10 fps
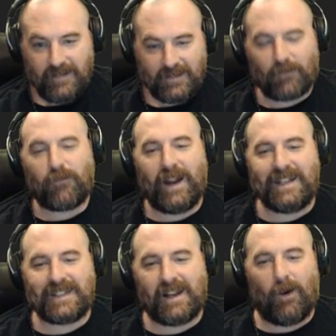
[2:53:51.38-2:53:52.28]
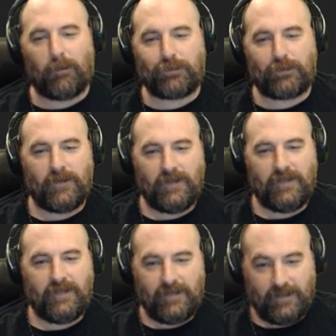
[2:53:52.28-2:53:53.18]
The phrasing. Oh,
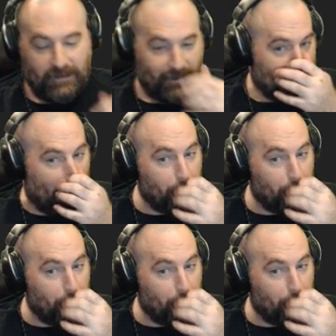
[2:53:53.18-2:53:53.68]
I'll